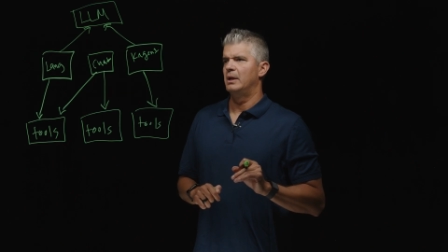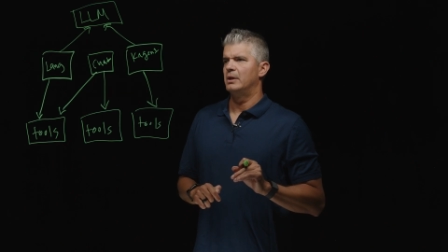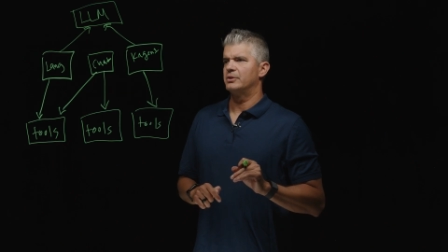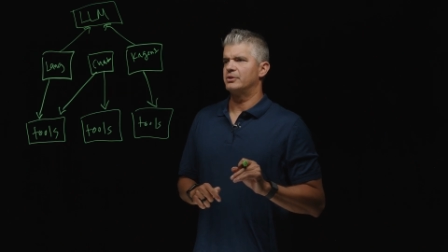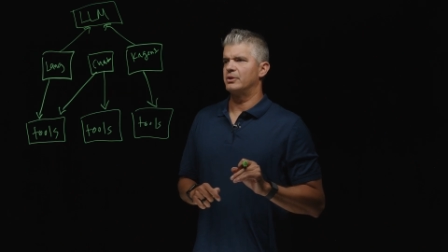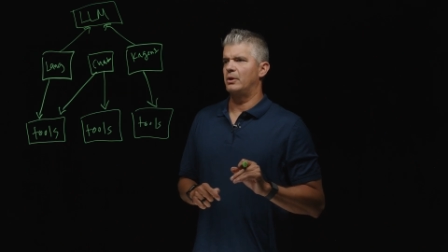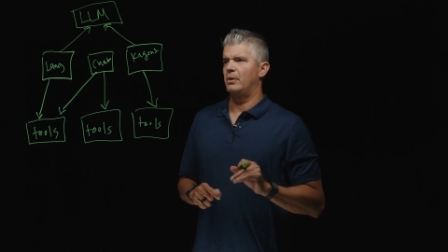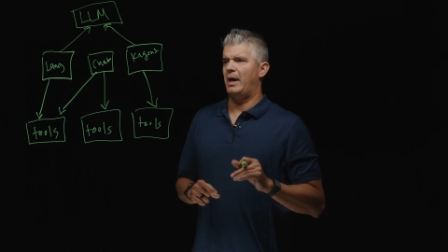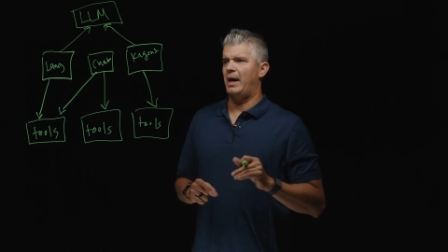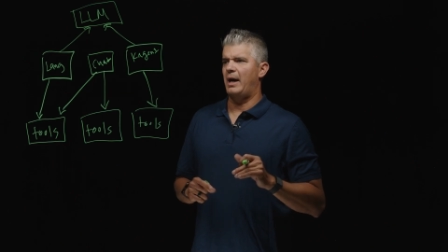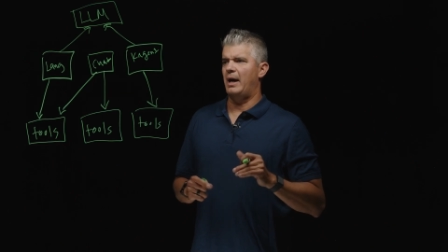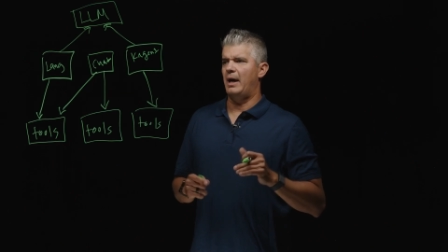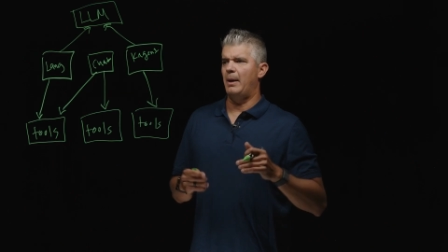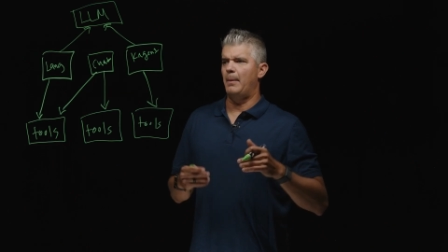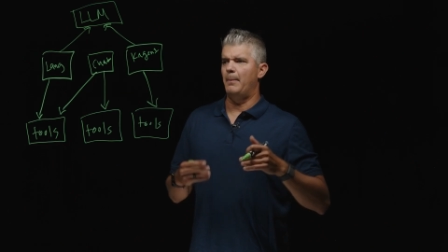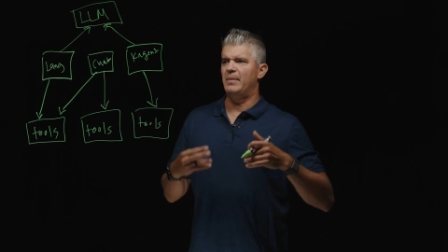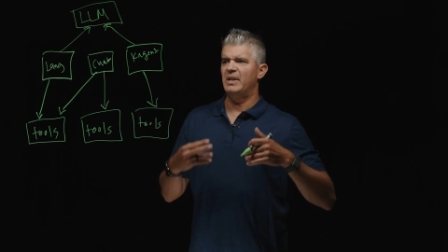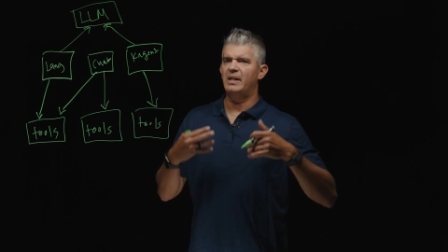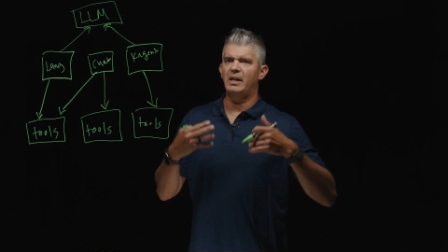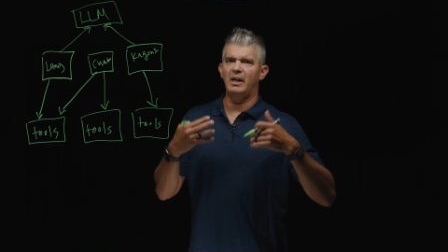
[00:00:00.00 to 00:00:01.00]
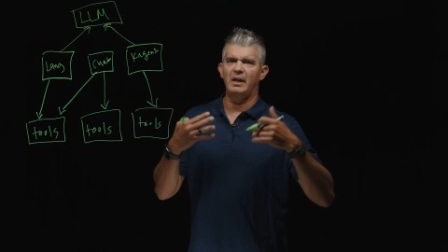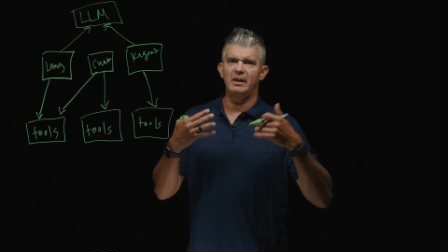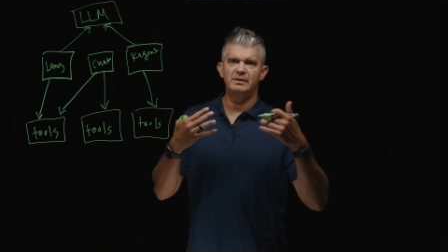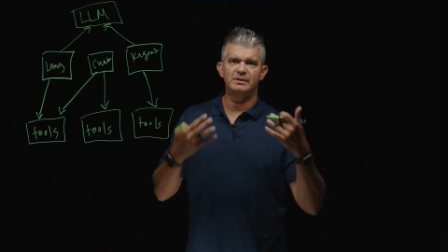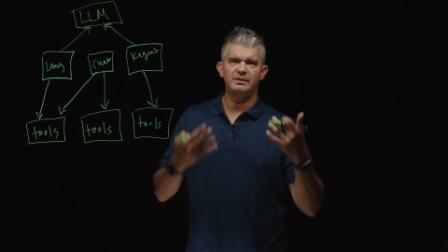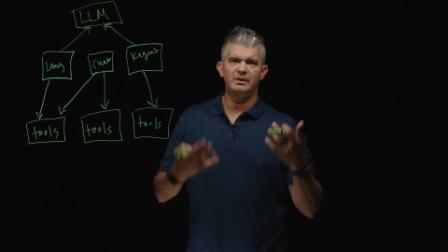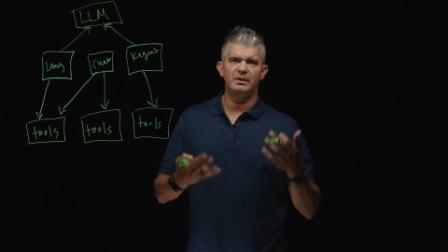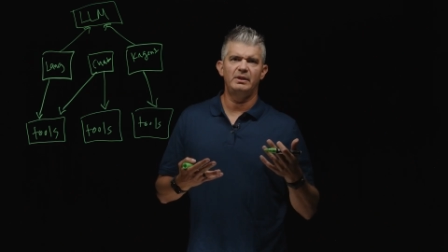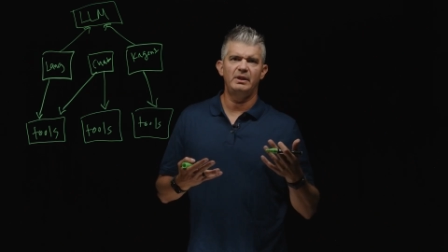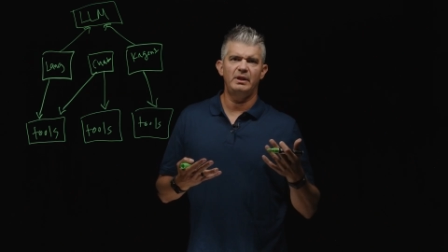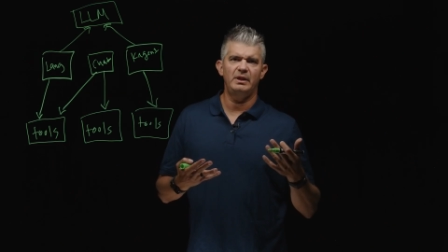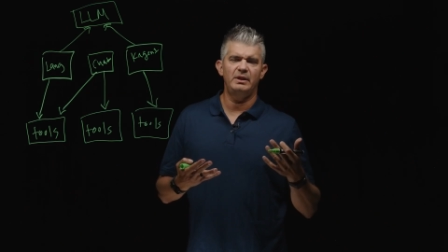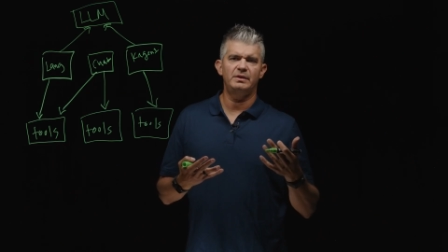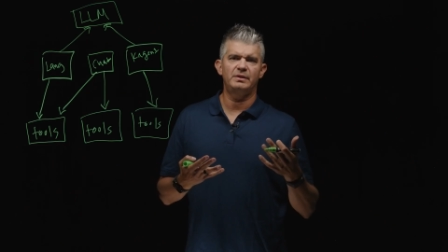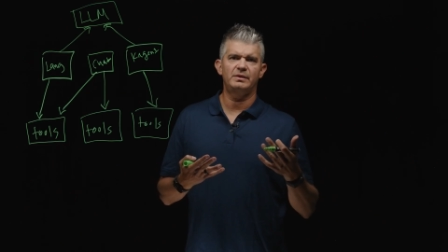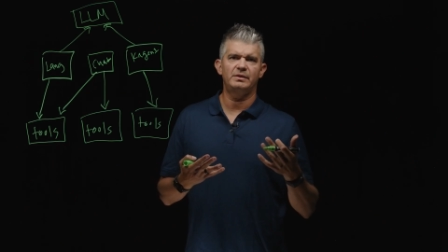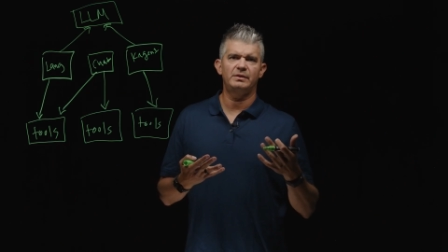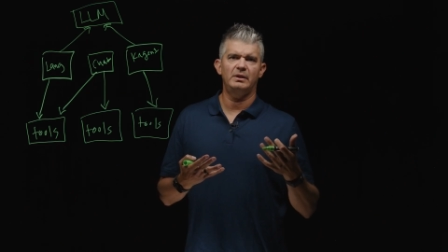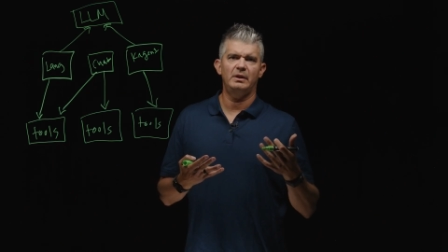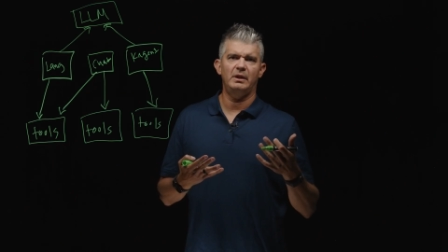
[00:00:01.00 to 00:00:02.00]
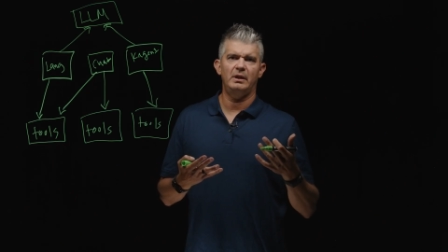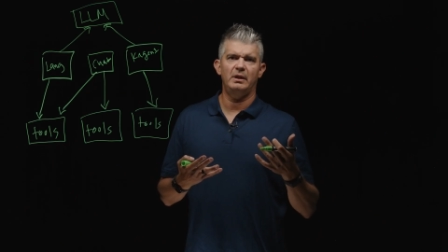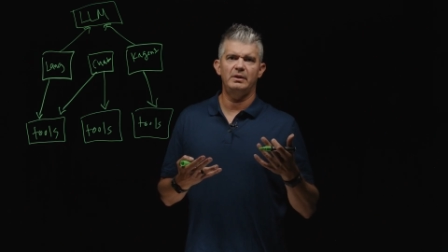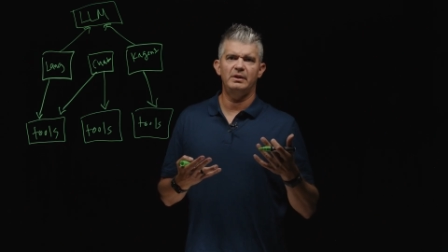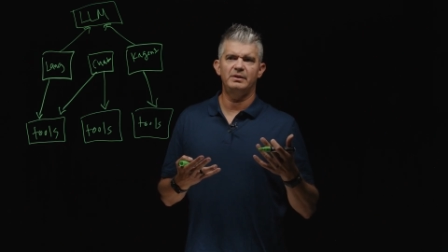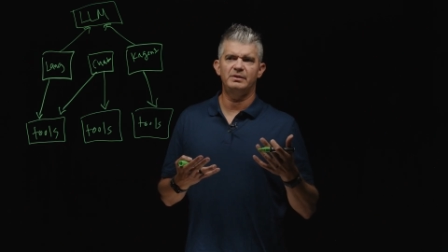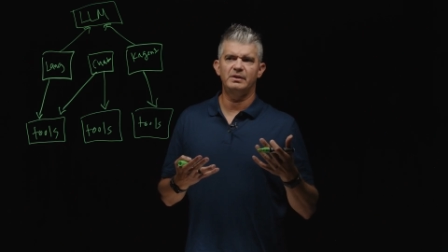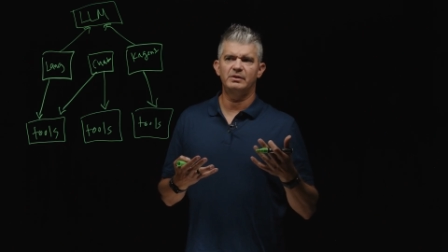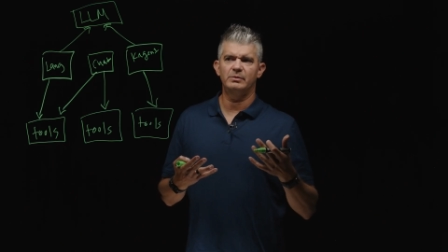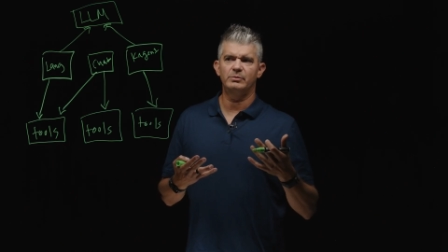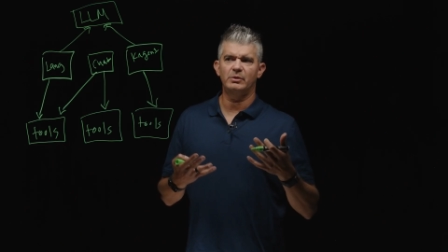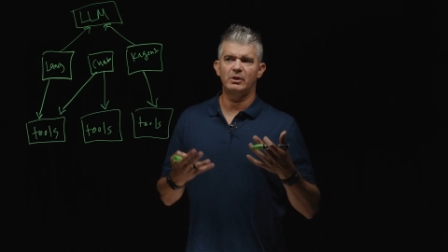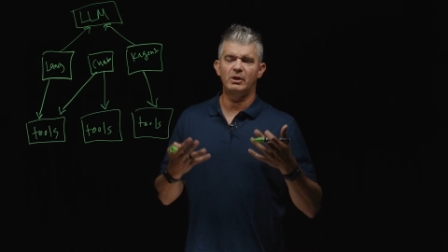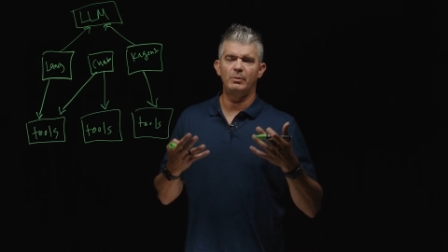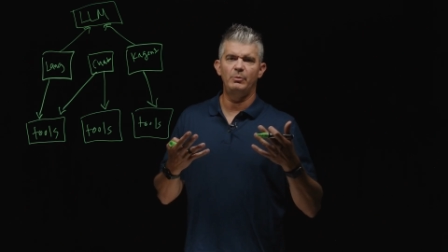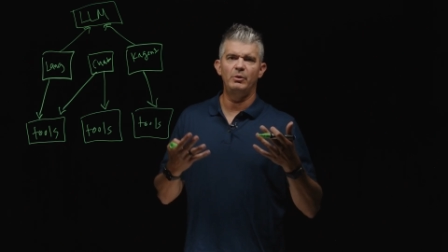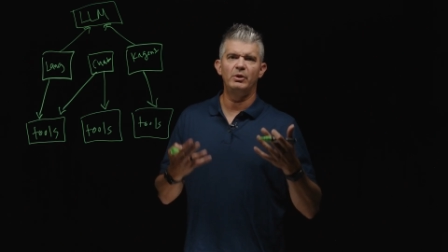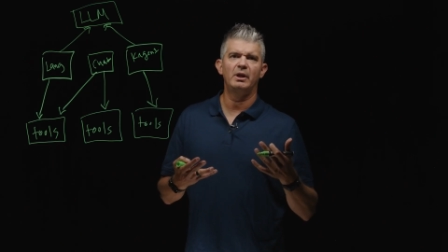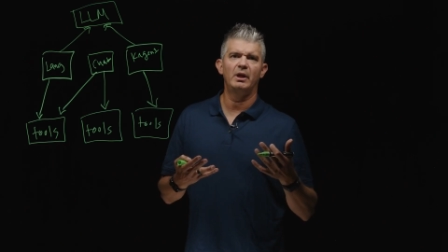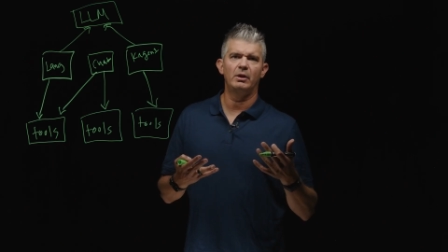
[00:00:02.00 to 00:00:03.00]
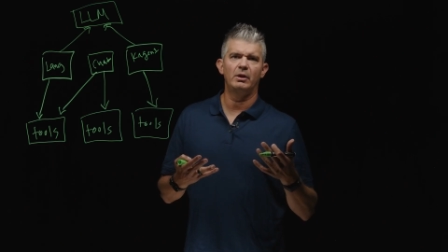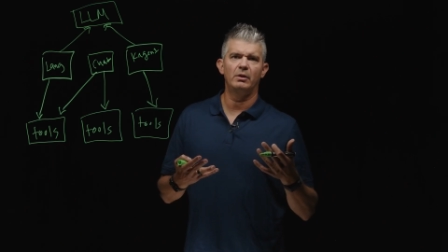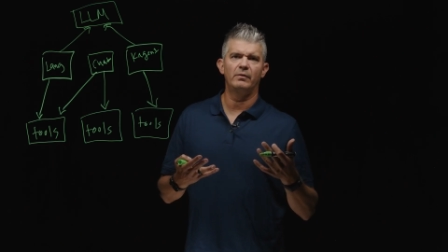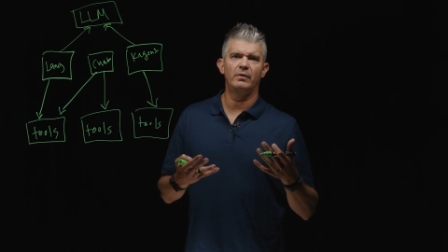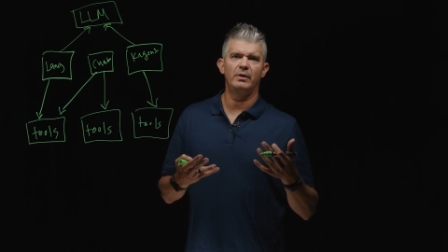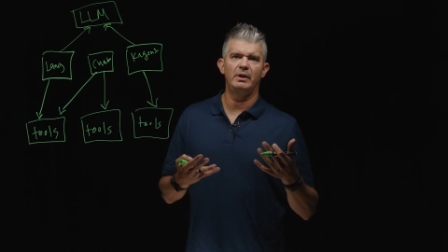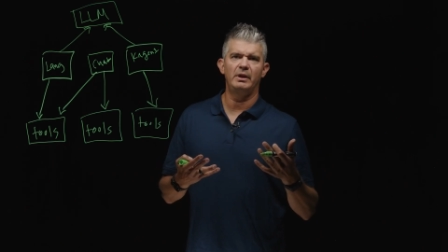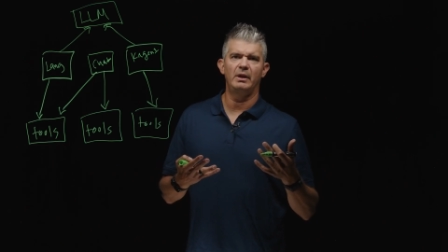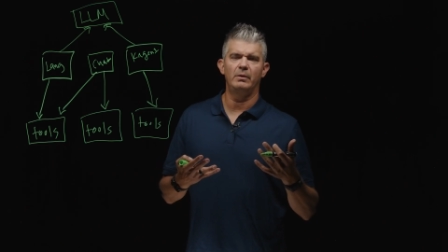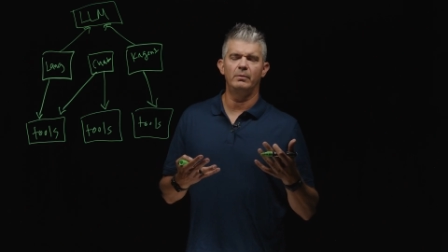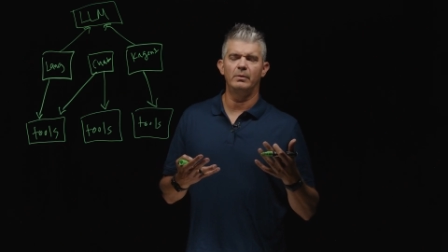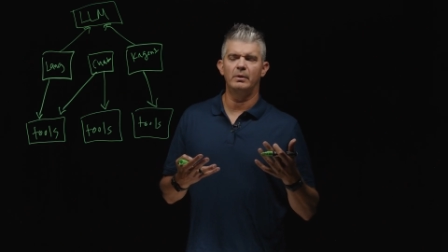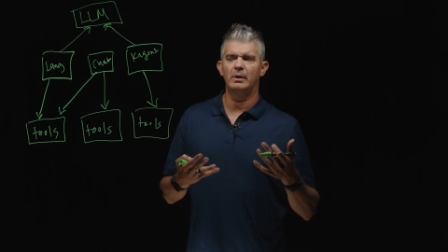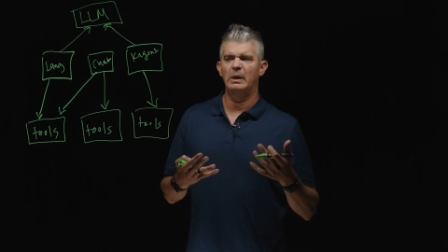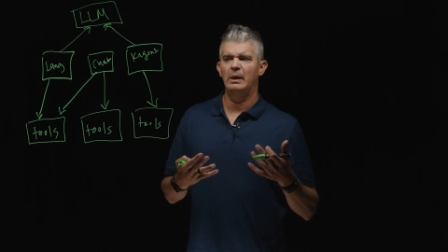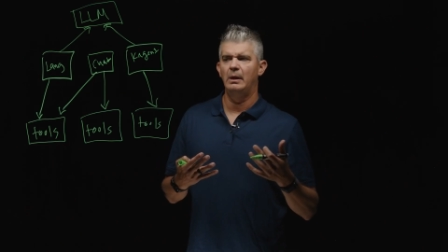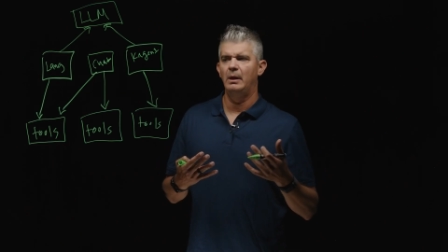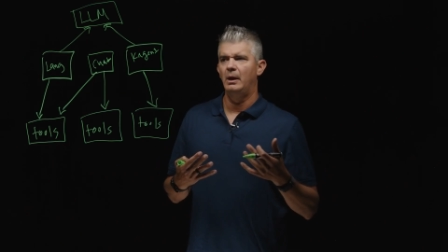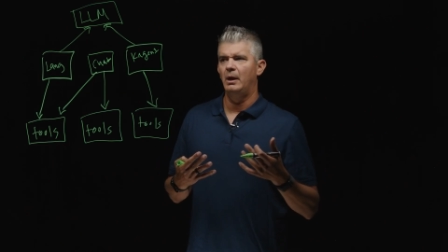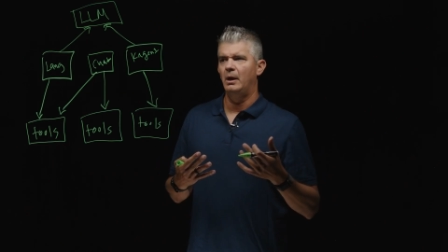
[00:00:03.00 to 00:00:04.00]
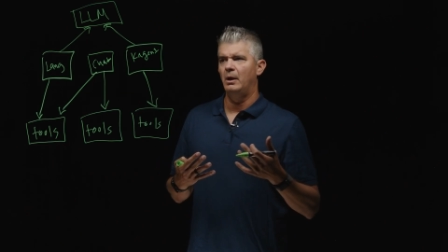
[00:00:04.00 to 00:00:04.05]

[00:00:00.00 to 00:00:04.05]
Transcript: So because these systems are communicating over the network,